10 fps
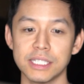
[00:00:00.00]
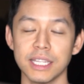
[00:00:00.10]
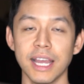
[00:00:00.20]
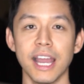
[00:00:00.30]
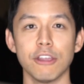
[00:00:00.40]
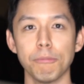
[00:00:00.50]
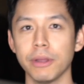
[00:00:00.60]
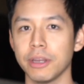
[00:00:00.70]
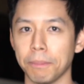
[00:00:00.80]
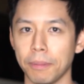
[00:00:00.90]
than that and you're
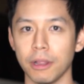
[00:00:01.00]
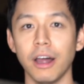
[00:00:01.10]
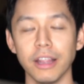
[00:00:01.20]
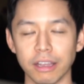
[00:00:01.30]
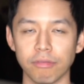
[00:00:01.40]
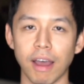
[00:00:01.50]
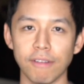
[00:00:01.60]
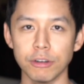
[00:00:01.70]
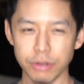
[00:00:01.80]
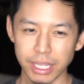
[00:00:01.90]
planning to plot like
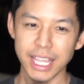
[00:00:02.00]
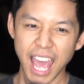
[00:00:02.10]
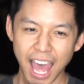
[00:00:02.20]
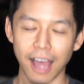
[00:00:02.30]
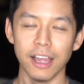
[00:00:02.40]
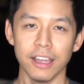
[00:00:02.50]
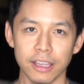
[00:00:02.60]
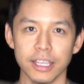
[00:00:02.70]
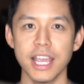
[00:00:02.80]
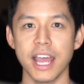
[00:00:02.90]
500, then yeah,
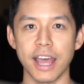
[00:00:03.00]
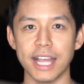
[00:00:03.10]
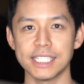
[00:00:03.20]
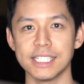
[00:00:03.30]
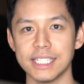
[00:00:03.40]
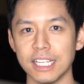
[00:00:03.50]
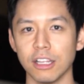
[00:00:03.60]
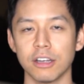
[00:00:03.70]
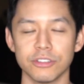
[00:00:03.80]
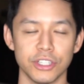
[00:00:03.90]
SSD
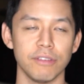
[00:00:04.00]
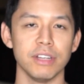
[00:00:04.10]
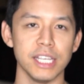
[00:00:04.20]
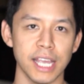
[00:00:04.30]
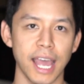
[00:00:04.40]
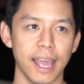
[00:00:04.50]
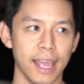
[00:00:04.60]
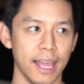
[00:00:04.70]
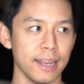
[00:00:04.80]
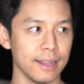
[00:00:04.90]
longevity
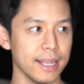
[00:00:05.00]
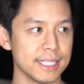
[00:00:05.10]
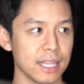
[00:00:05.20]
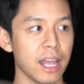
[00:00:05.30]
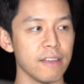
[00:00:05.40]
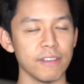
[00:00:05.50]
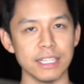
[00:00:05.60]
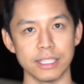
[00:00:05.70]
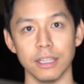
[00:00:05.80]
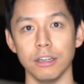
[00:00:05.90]
and its life
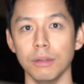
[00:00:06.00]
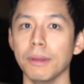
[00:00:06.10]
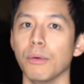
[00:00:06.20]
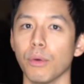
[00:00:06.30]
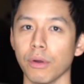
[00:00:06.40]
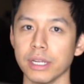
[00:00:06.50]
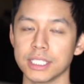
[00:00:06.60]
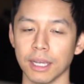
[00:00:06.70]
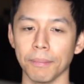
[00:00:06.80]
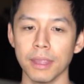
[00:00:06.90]
is a little bit
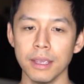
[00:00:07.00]
worrisome.